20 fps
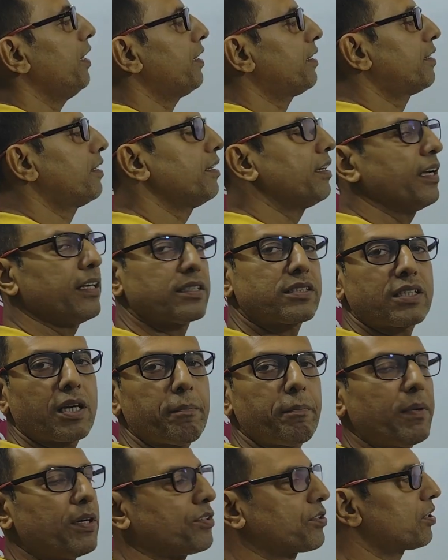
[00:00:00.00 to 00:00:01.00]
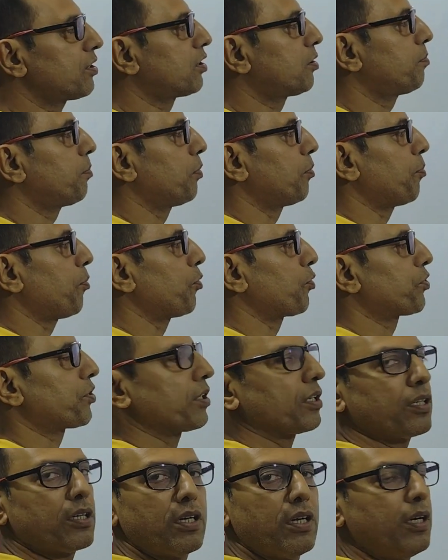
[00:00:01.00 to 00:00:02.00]
it establishes
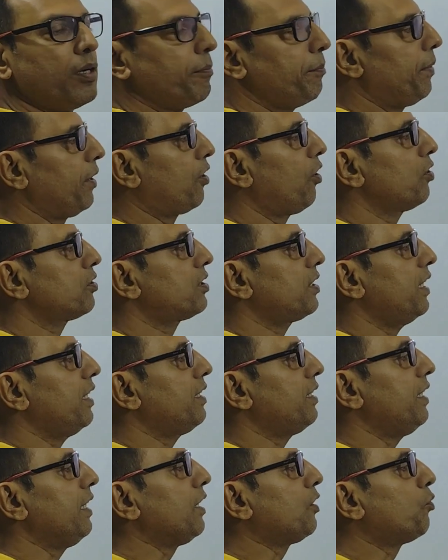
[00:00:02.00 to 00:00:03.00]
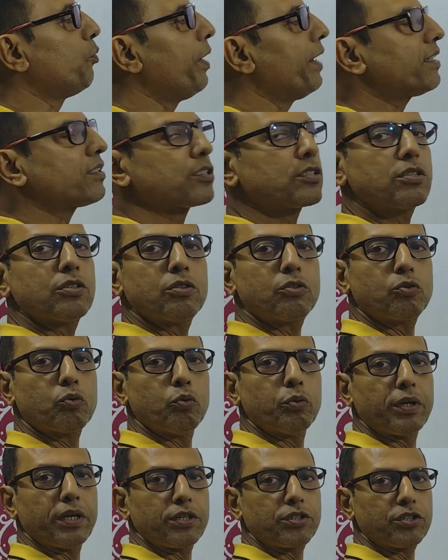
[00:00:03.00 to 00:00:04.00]
proportion because it equates
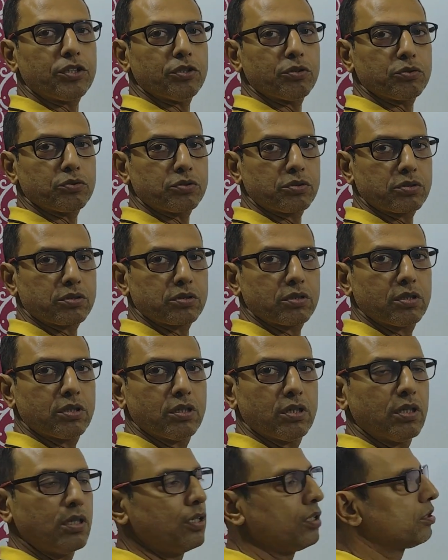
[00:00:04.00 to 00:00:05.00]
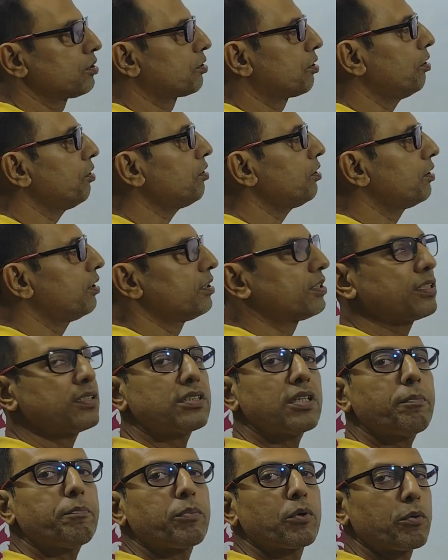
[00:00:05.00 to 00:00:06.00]
two ratios. So this
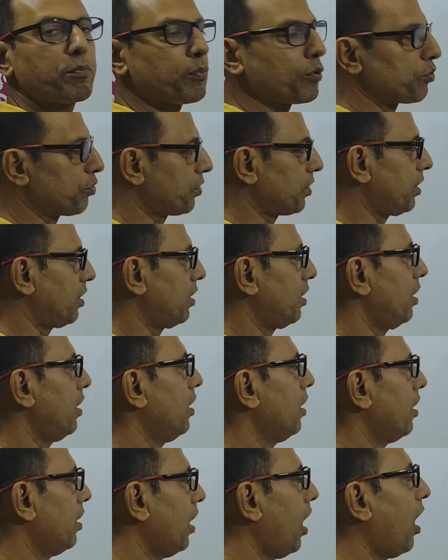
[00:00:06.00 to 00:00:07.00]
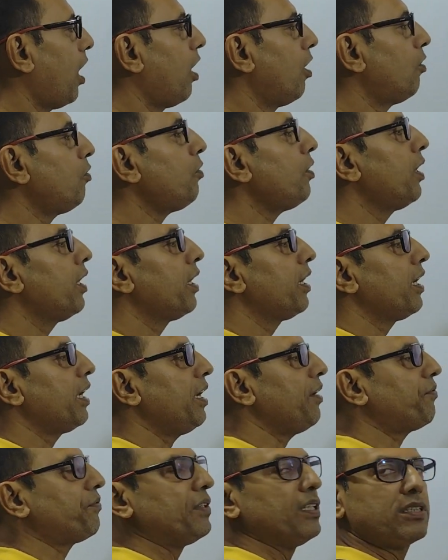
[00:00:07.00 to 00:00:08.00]
is a proportion. Now
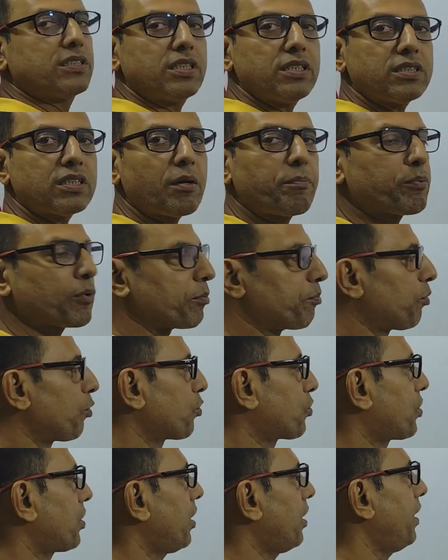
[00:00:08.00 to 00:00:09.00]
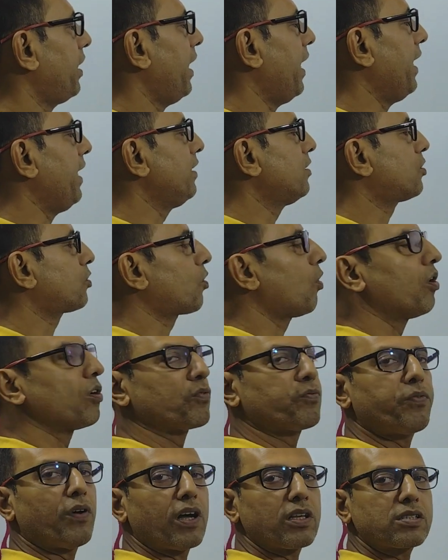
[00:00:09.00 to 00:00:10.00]
if this is a proportion, A is
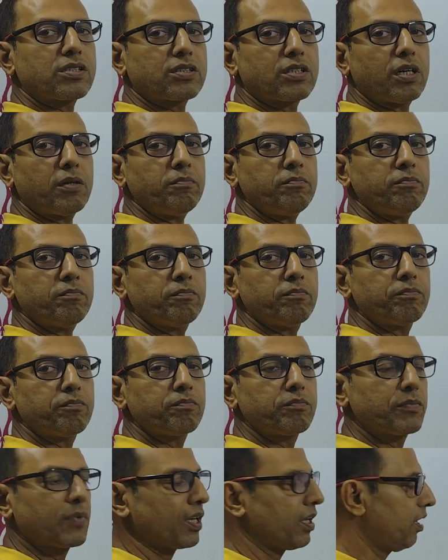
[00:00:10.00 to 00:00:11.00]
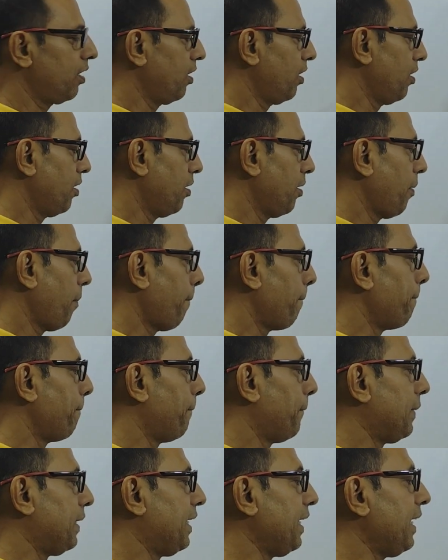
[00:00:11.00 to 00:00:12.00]
called first term,
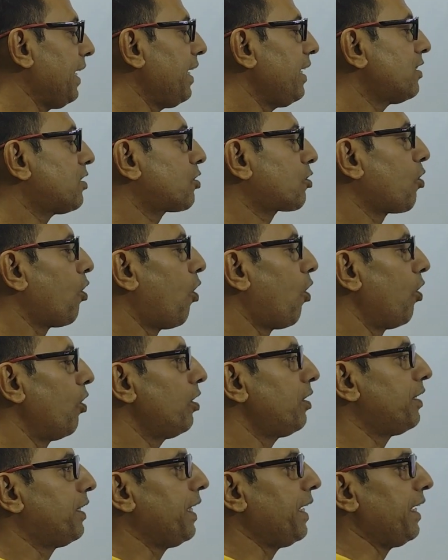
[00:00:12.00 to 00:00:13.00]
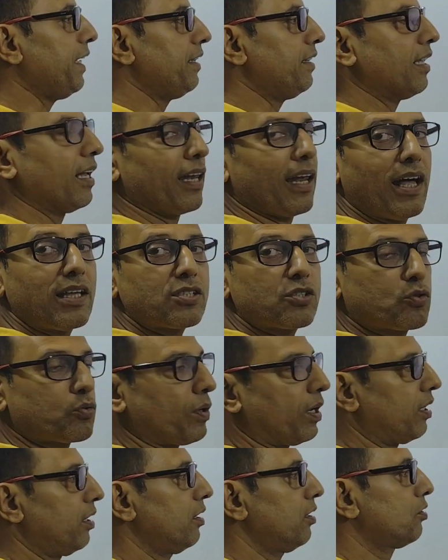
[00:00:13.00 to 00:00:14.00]
D is called D, the last
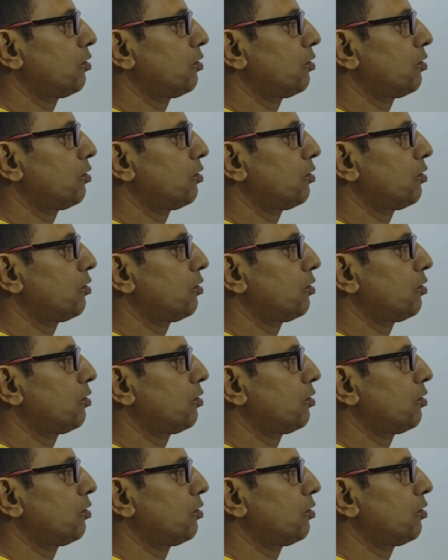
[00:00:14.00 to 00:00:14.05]
one.